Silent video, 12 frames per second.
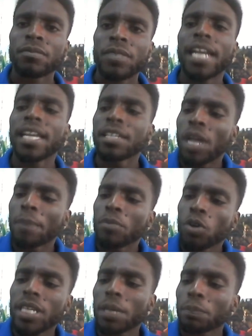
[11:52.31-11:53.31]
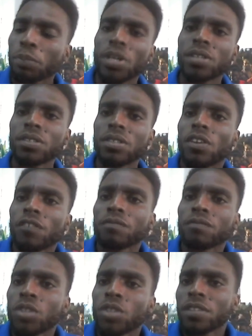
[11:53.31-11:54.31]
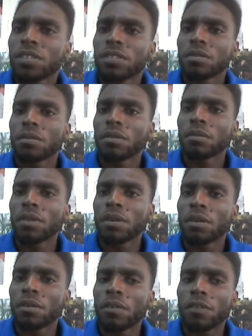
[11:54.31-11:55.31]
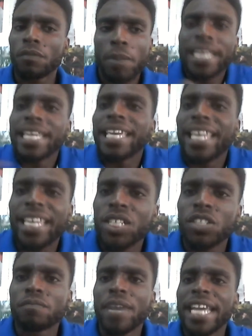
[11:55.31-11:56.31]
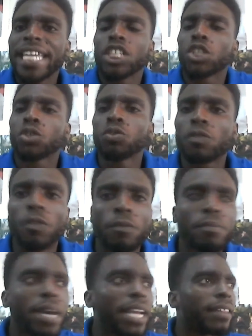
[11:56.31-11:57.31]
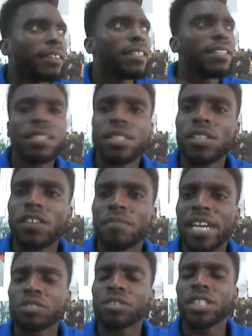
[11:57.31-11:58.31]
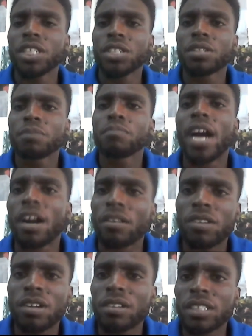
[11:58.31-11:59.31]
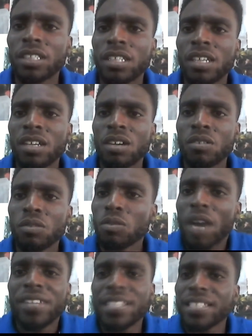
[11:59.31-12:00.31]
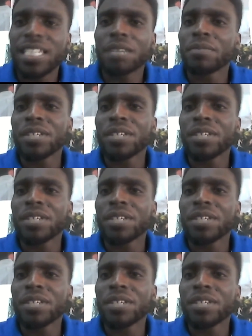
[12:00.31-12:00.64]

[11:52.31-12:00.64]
And I'm looking at persons of just uh, of my age, of my age group, of my ethnicity, of my educational background who have the same